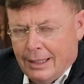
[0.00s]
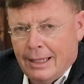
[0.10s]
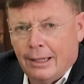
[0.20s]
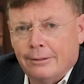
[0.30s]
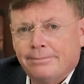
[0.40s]

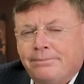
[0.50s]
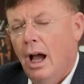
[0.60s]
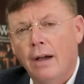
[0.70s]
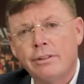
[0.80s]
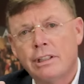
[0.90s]
Now,
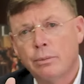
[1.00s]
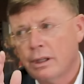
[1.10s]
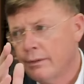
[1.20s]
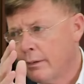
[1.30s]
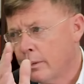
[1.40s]
obviously, we'll
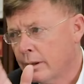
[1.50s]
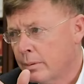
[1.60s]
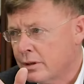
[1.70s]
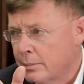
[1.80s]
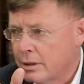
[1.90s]
give everyone the
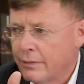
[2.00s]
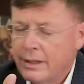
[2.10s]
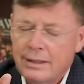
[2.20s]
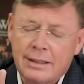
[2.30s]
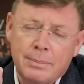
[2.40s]
presumption of
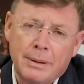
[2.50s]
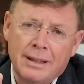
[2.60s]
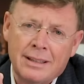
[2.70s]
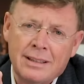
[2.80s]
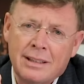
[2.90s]
innocence,
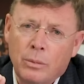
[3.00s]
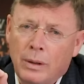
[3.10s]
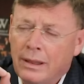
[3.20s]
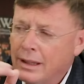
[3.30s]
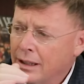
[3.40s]
but this is the
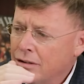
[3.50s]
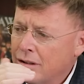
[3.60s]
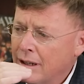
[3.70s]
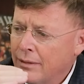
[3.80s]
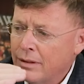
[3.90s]
one thing you
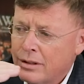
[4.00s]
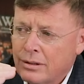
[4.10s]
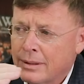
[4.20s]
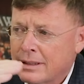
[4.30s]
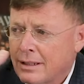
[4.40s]
should never
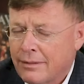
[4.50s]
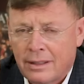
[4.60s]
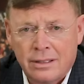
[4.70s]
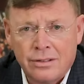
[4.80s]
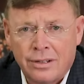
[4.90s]
do as a
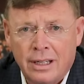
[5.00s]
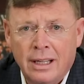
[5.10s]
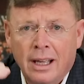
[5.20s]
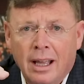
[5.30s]
defense attorney,